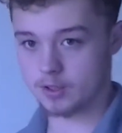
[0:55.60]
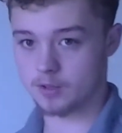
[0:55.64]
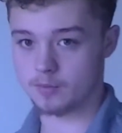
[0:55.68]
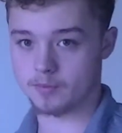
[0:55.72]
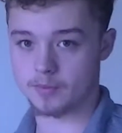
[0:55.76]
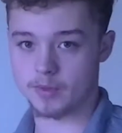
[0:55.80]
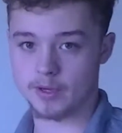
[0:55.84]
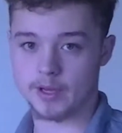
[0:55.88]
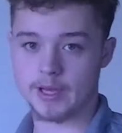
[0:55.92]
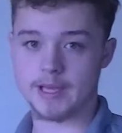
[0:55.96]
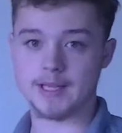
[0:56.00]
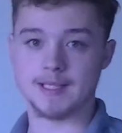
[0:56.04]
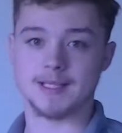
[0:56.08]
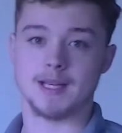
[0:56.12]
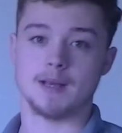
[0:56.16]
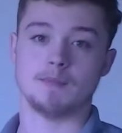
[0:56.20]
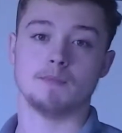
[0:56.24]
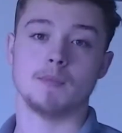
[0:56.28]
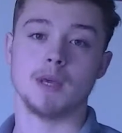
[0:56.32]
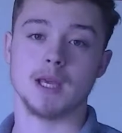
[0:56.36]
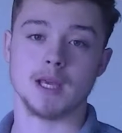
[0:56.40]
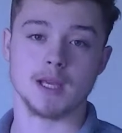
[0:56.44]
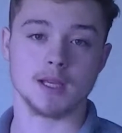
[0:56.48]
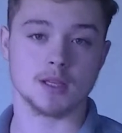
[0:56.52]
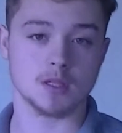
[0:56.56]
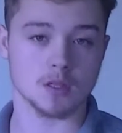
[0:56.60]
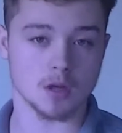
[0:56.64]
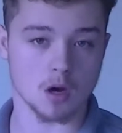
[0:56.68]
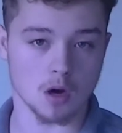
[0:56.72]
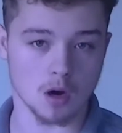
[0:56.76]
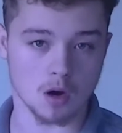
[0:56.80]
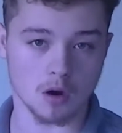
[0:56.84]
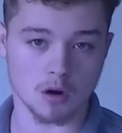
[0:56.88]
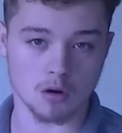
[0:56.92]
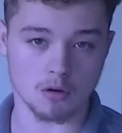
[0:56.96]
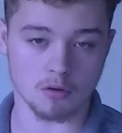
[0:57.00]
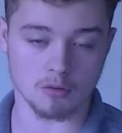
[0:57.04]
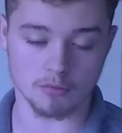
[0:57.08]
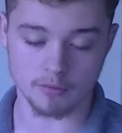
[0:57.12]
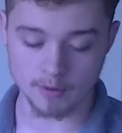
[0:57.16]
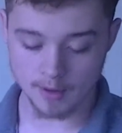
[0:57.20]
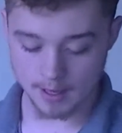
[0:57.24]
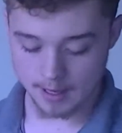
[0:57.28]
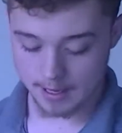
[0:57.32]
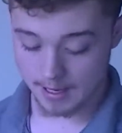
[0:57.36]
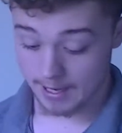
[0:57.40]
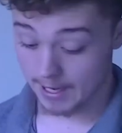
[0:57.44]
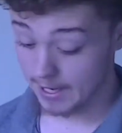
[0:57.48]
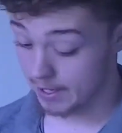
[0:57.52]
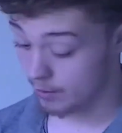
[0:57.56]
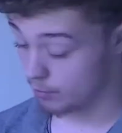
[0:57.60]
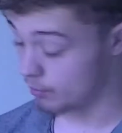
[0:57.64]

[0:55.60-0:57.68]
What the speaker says: number is a mix of a